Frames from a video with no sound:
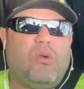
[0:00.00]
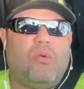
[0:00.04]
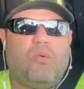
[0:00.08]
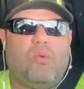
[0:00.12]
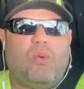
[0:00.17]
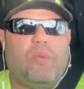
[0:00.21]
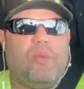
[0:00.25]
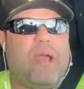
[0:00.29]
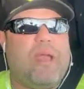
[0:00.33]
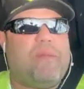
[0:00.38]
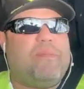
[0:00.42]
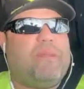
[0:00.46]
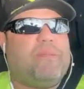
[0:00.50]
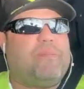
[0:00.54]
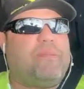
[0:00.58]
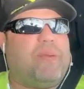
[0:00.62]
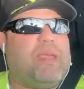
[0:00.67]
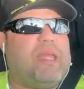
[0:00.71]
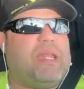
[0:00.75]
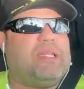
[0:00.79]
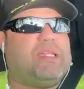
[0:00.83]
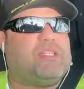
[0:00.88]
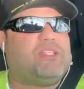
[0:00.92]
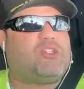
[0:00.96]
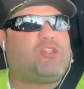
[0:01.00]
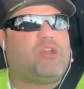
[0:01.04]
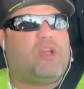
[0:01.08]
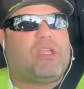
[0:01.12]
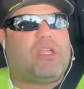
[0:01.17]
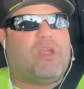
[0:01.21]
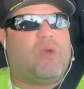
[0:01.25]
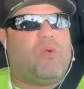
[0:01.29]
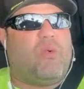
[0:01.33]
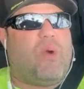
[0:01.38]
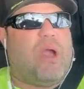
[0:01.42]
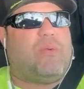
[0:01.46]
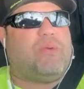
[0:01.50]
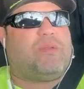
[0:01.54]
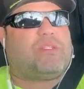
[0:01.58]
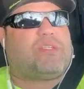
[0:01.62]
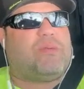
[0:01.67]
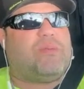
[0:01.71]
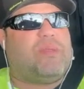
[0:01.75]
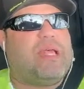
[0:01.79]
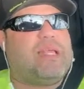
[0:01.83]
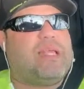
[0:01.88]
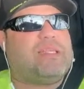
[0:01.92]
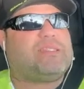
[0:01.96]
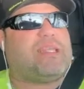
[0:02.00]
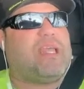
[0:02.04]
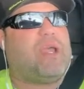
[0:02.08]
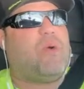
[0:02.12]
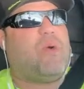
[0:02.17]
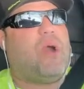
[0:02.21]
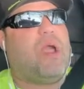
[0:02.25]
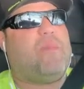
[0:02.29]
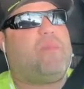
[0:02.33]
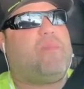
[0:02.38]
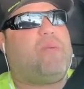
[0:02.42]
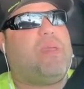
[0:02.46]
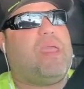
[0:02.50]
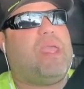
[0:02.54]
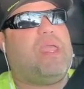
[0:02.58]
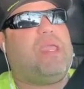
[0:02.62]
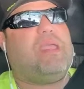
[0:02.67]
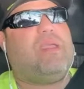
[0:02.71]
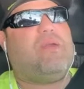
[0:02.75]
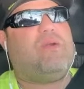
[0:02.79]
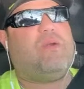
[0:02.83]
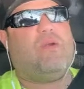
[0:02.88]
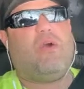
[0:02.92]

we might be painting this truck in white with some of that sand white paint,